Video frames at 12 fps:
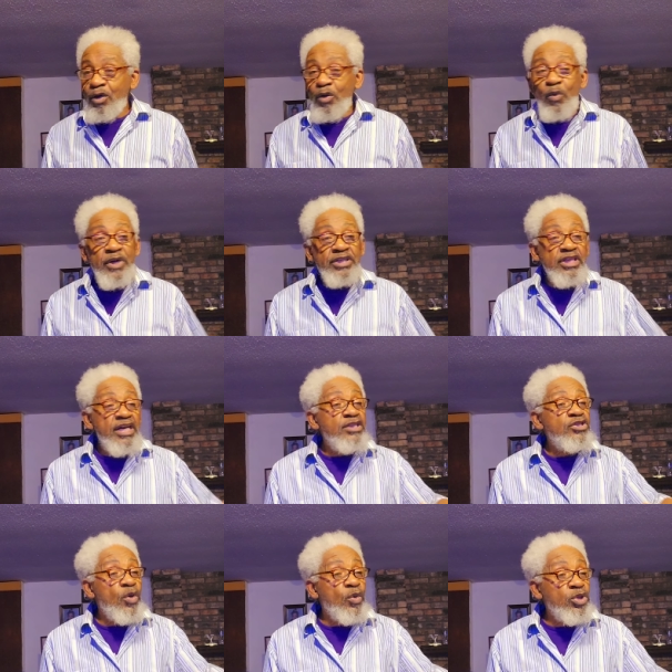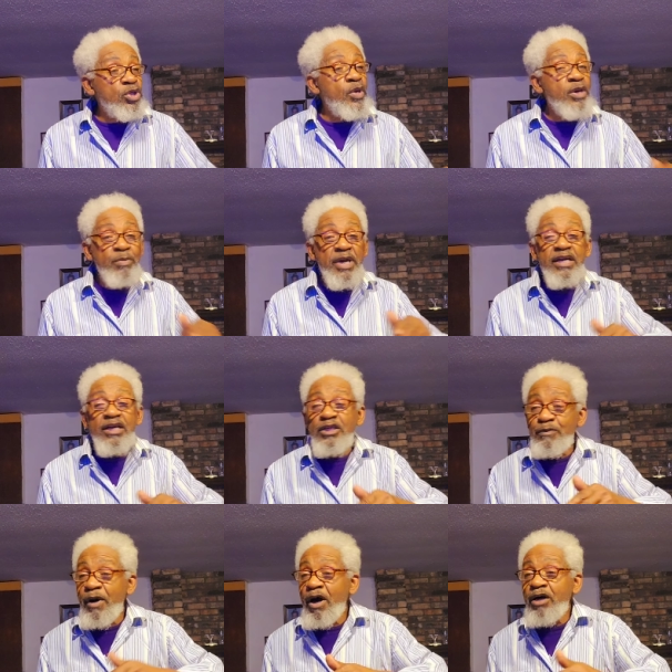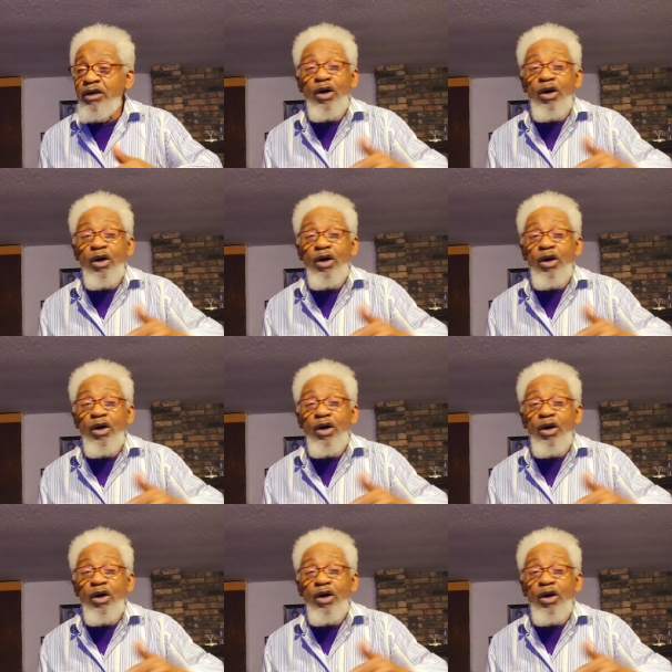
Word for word: which in so doing make us part